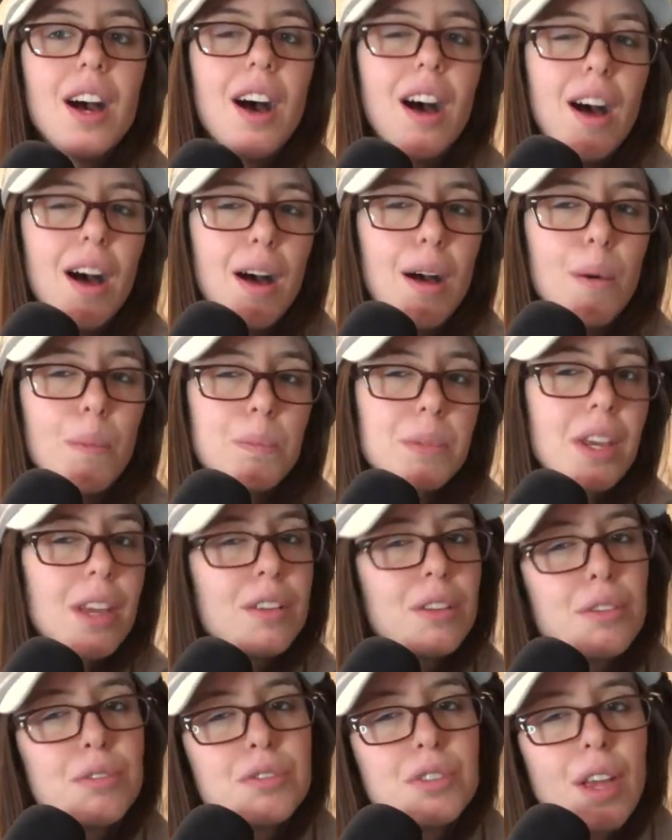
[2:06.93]
um
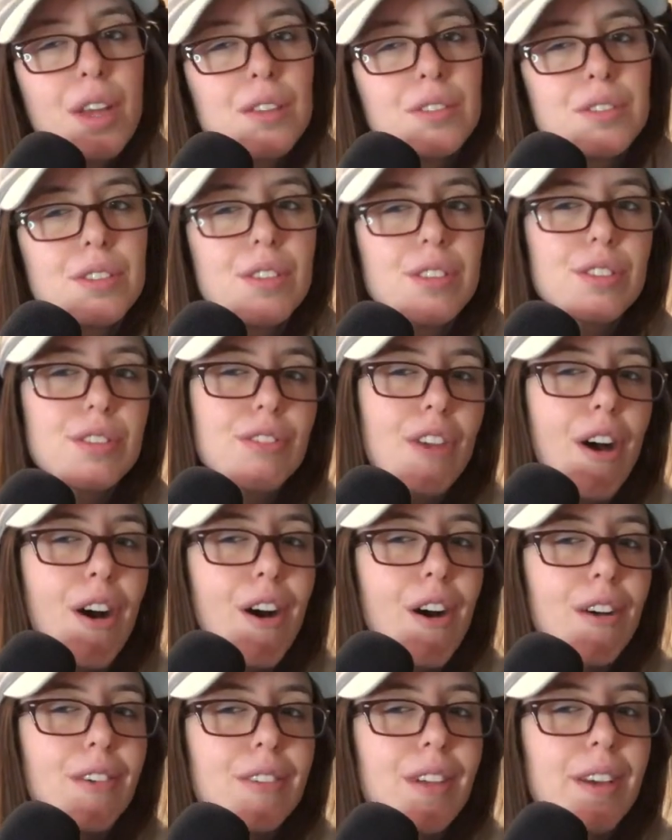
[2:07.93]
can you change the
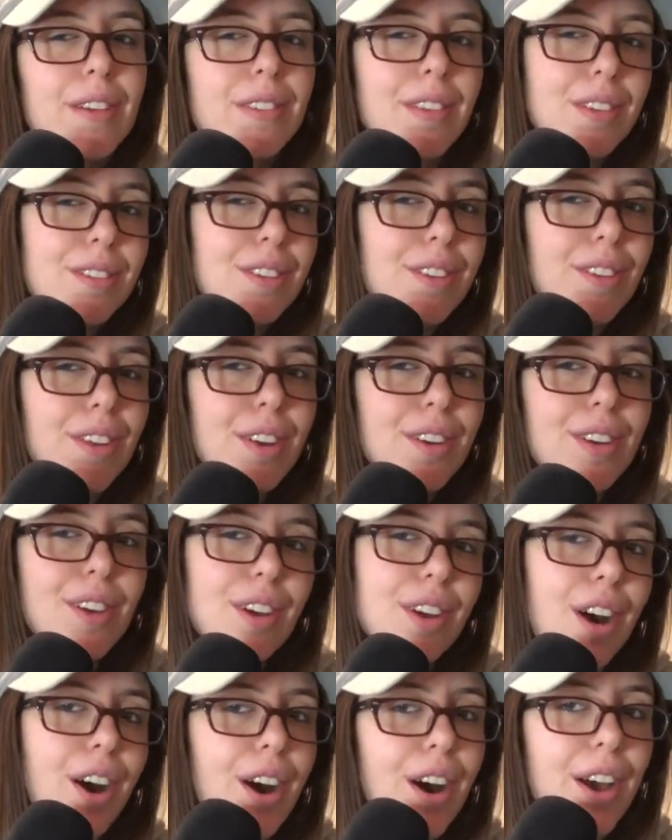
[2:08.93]
song? Like this isn't
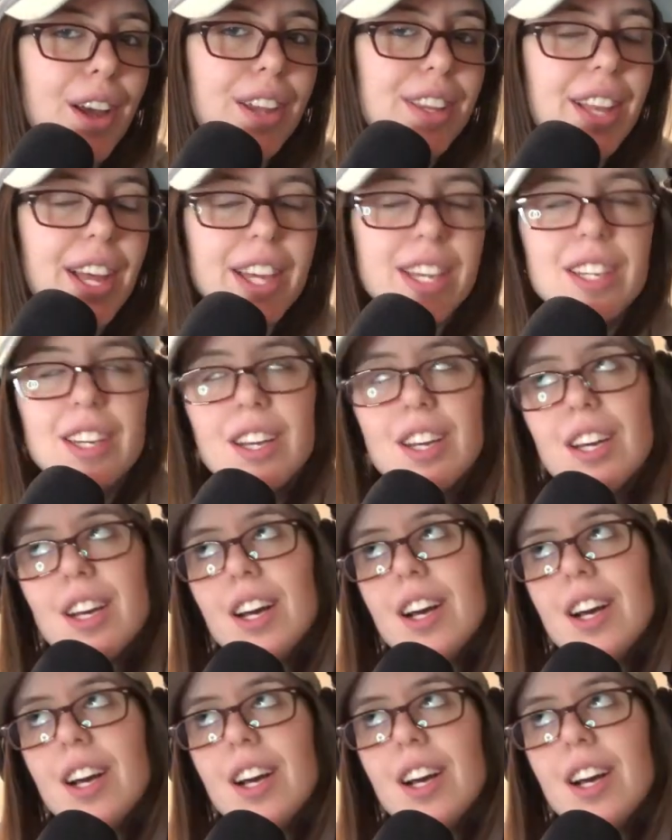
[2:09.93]
good. Like